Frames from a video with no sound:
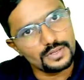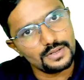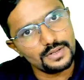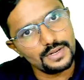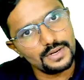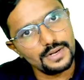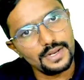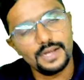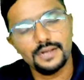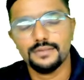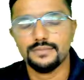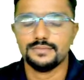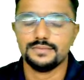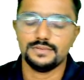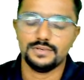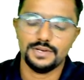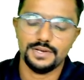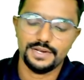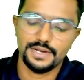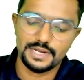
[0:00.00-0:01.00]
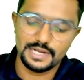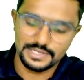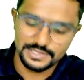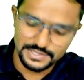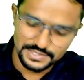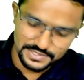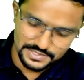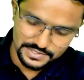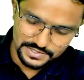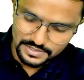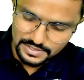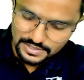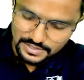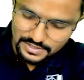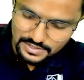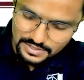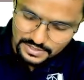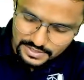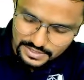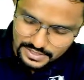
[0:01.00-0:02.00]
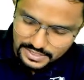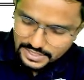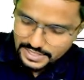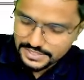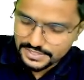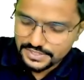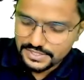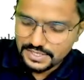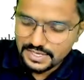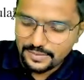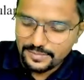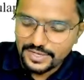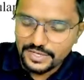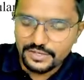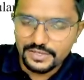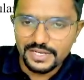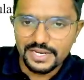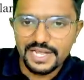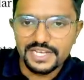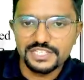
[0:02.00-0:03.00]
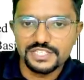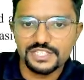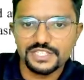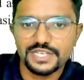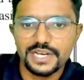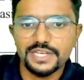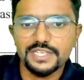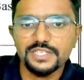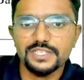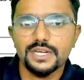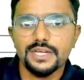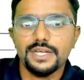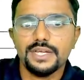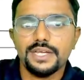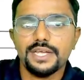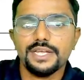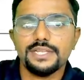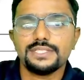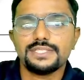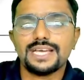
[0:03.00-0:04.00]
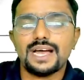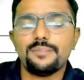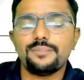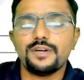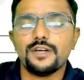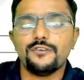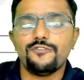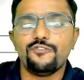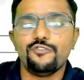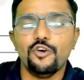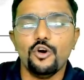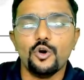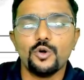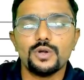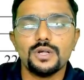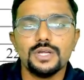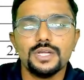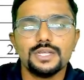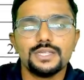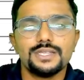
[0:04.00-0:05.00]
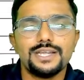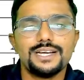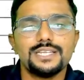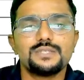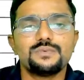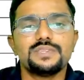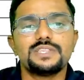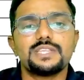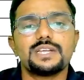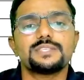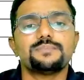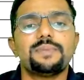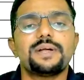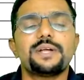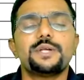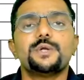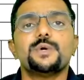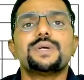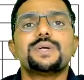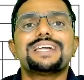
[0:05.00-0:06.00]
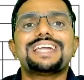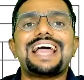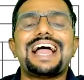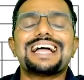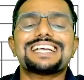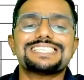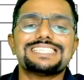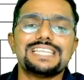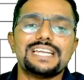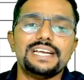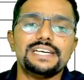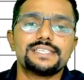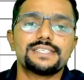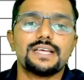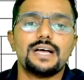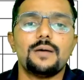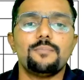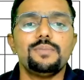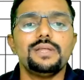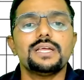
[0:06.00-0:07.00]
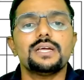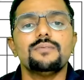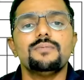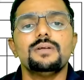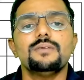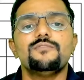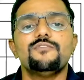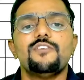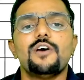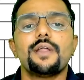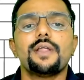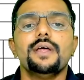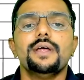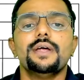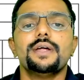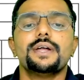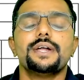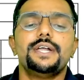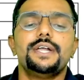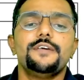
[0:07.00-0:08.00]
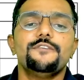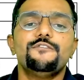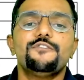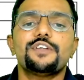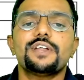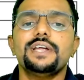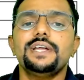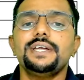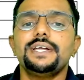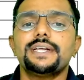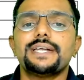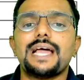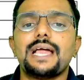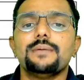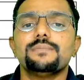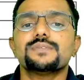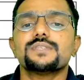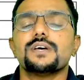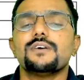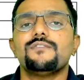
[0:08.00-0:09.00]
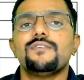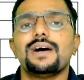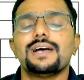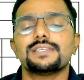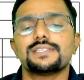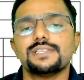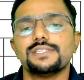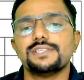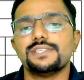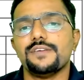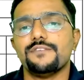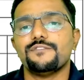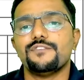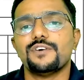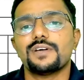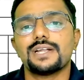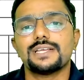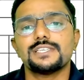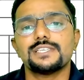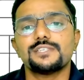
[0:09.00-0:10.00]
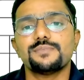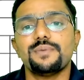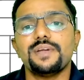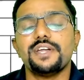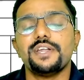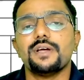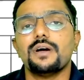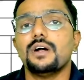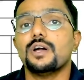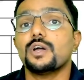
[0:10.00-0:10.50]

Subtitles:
Clear? Yes. Next, coming to the next change in chapter 4, that is with respect to tax rates applicable for different types of assessee for assessment year